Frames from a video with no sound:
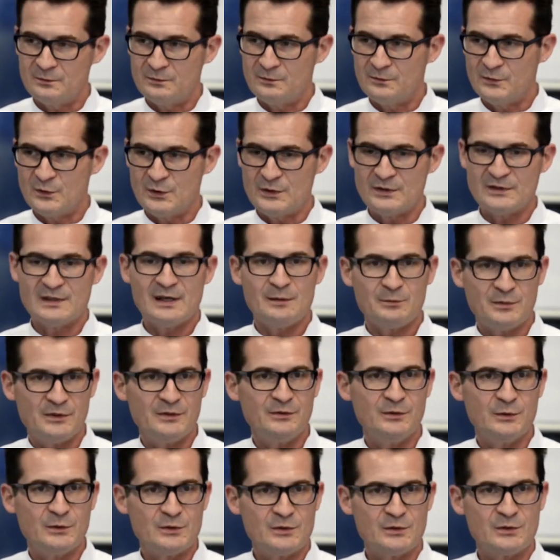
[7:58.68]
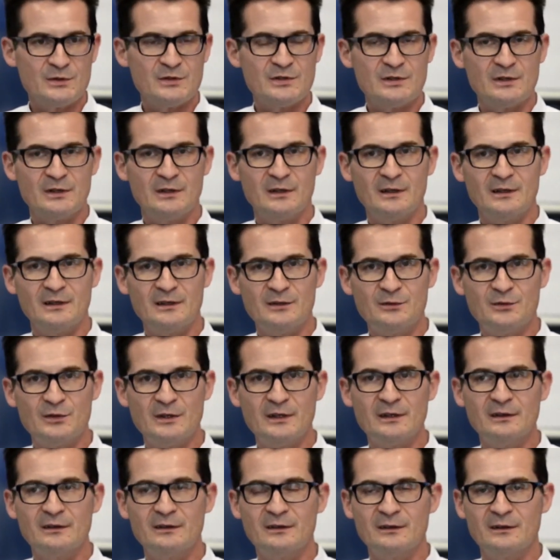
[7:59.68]
for example, if you choose a
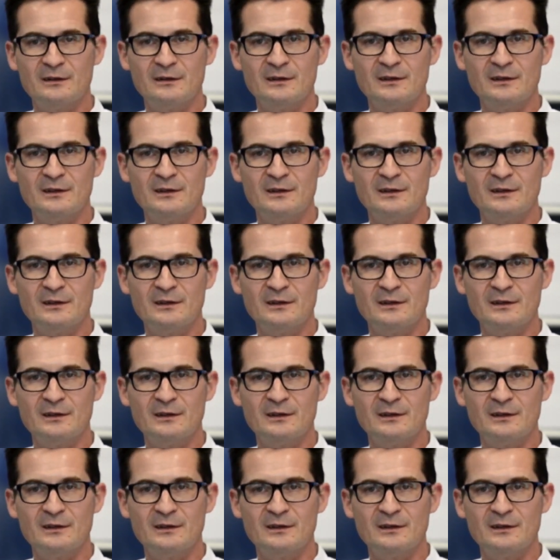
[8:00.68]
different